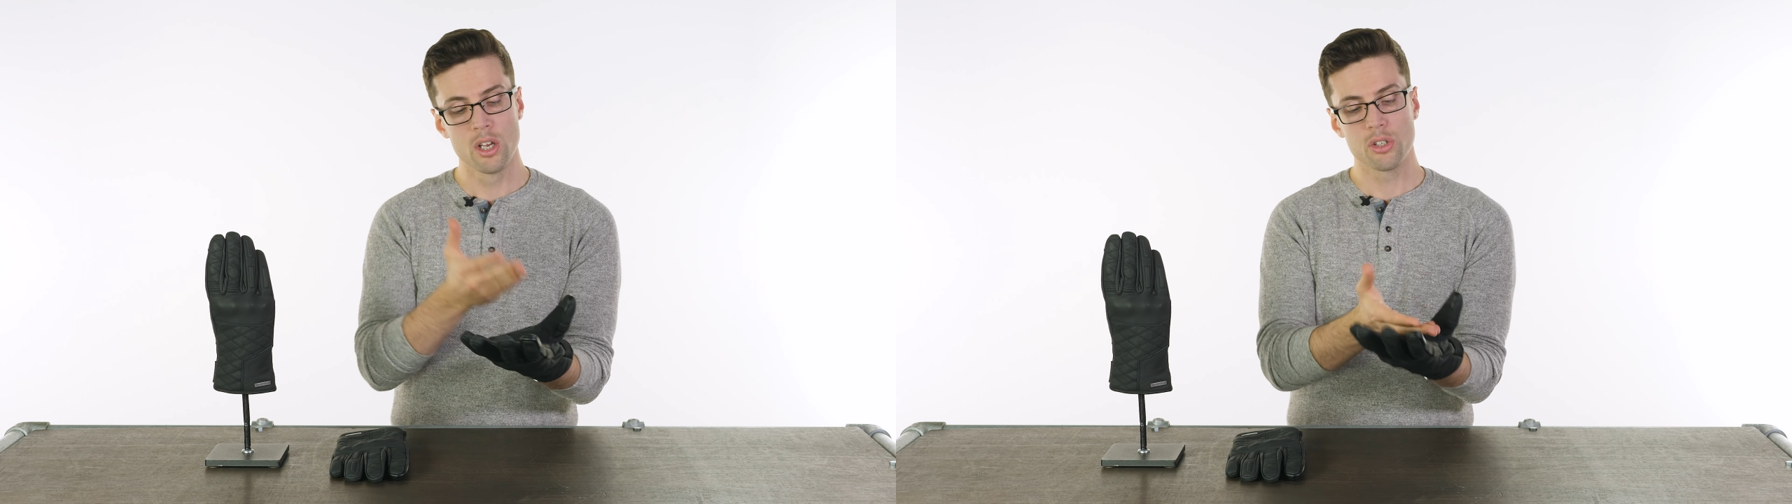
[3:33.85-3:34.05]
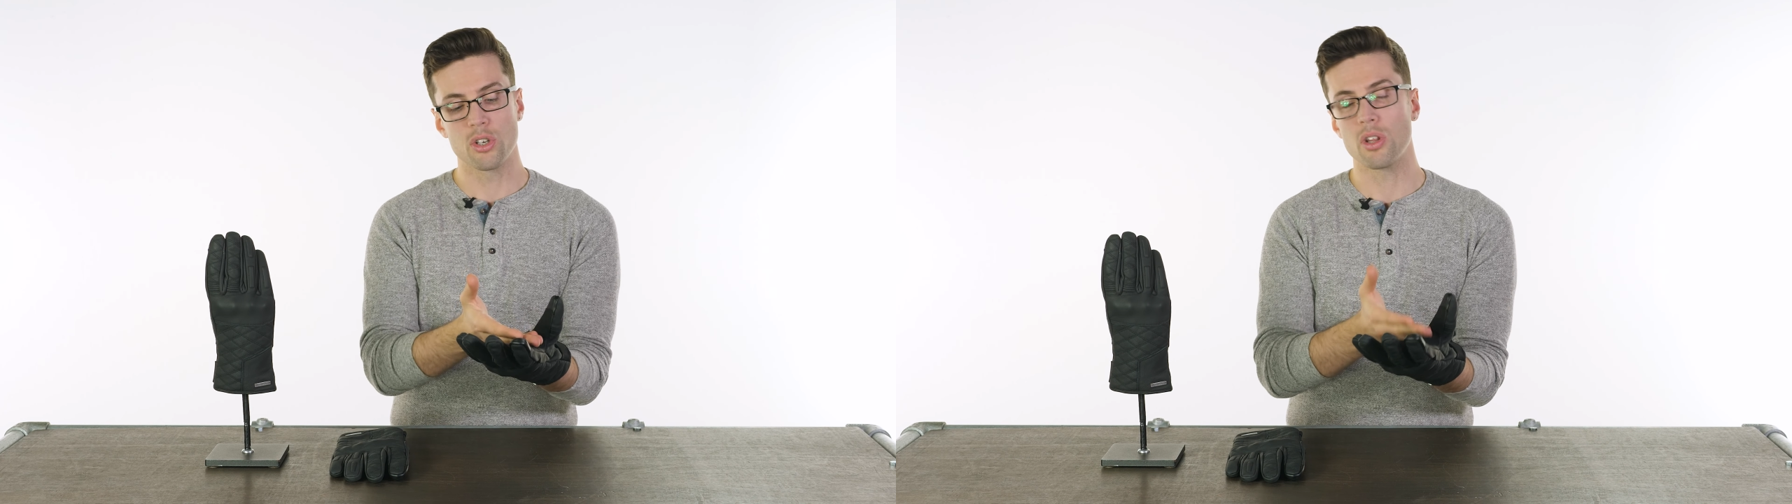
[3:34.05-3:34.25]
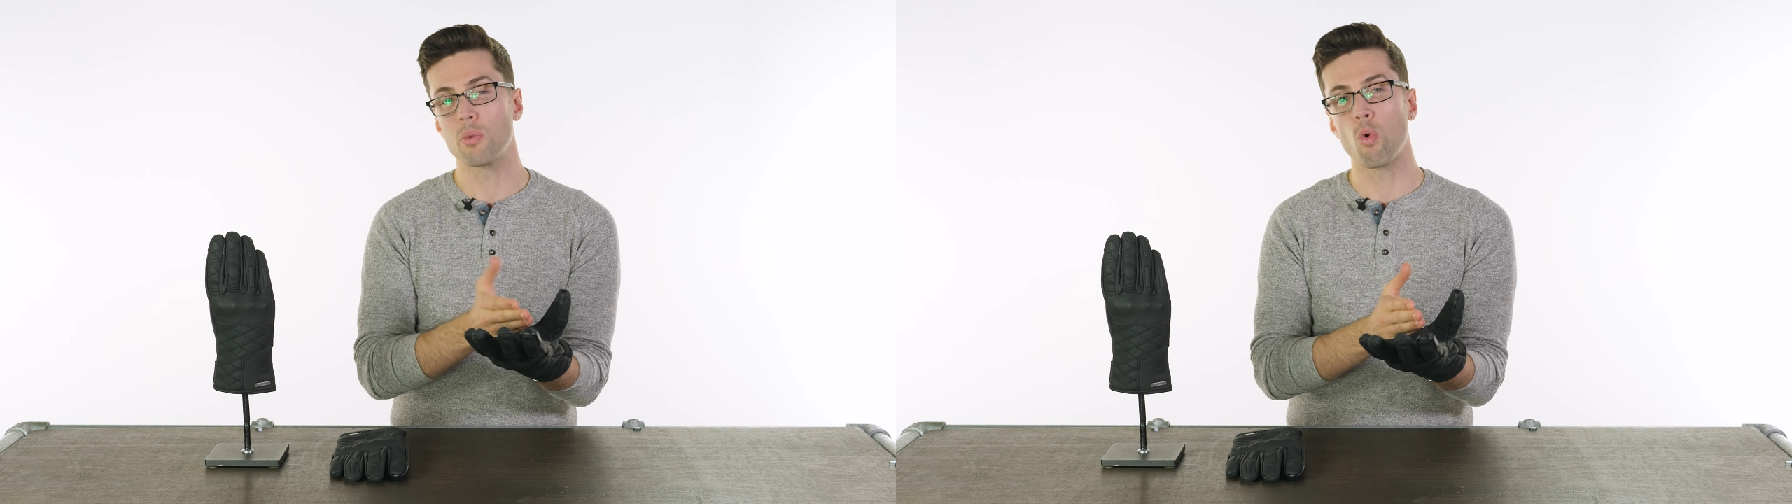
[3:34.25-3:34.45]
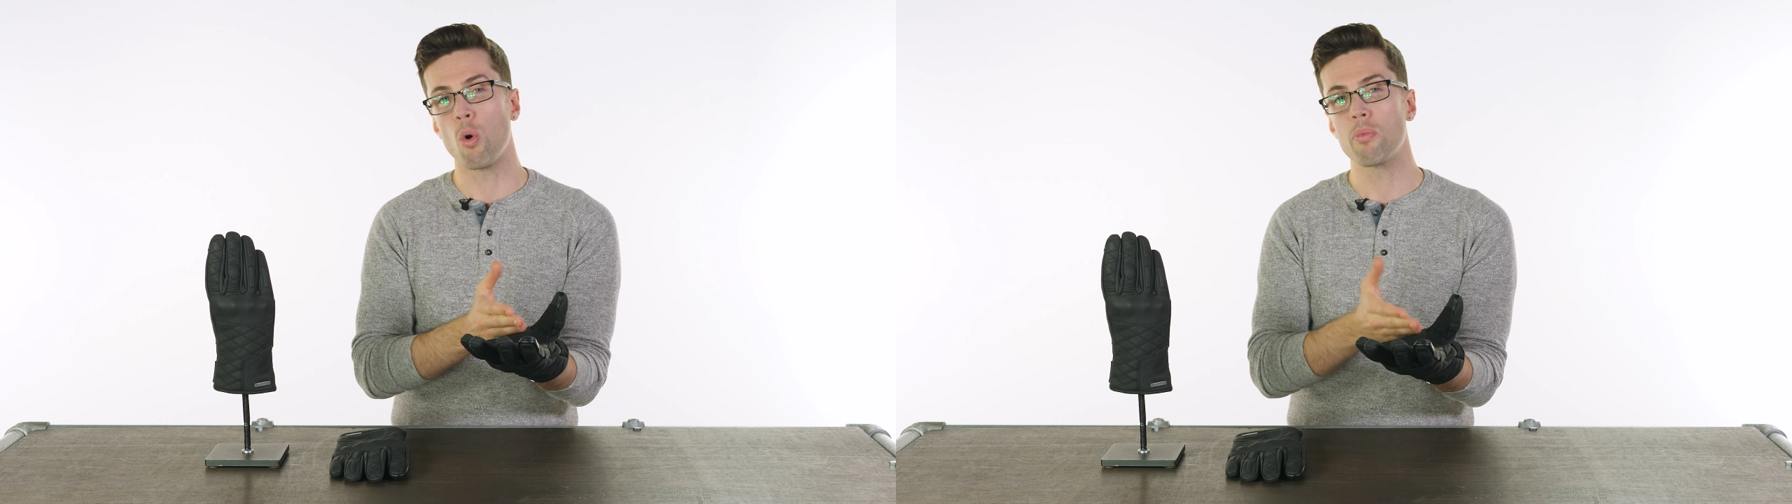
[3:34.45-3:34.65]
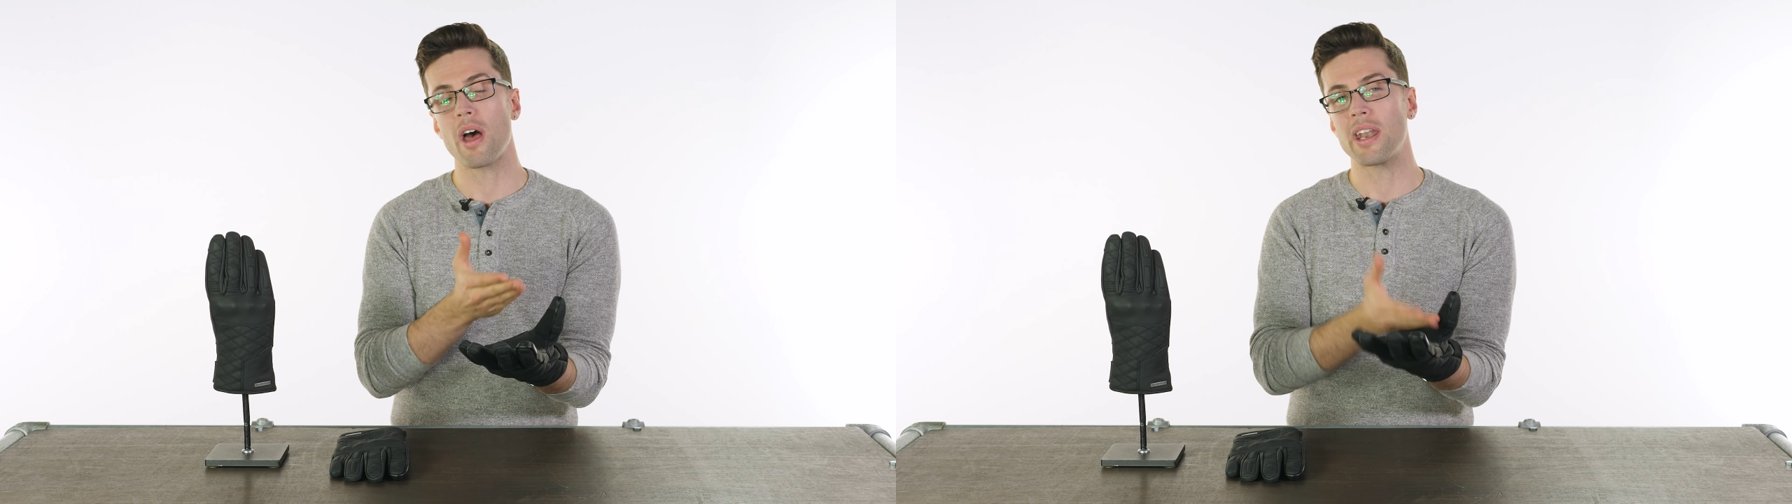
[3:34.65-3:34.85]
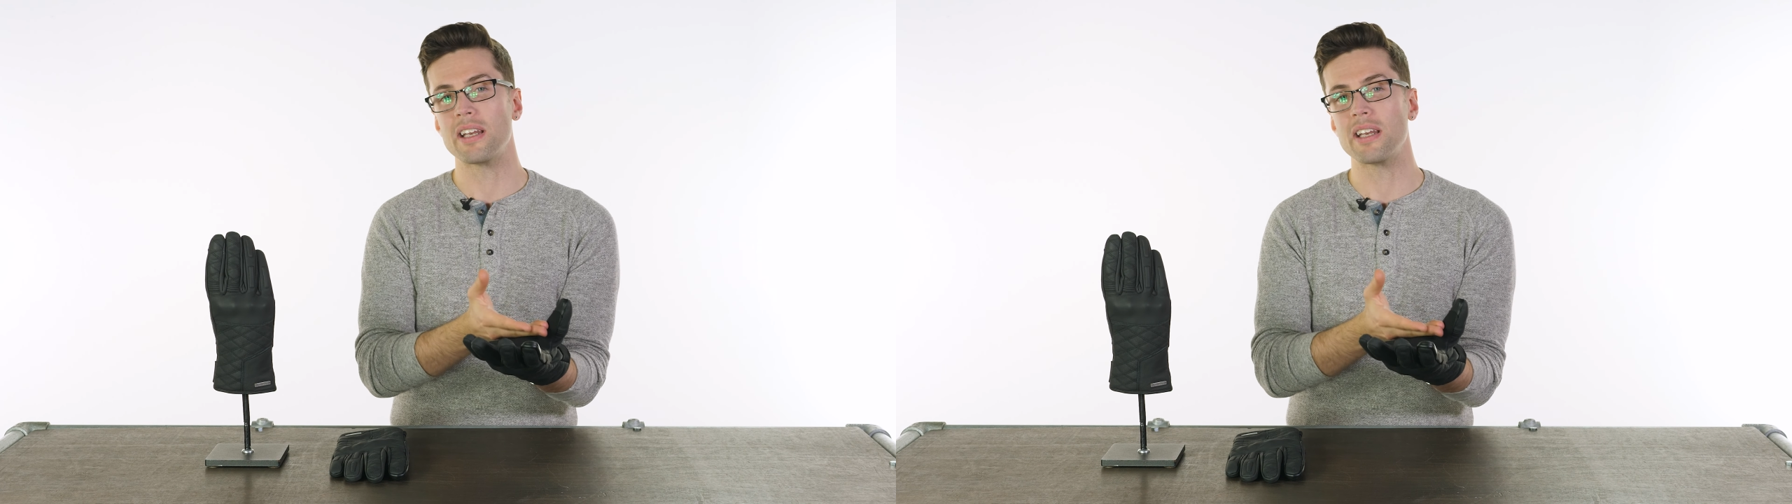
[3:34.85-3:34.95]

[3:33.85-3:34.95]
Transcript: to the warmth and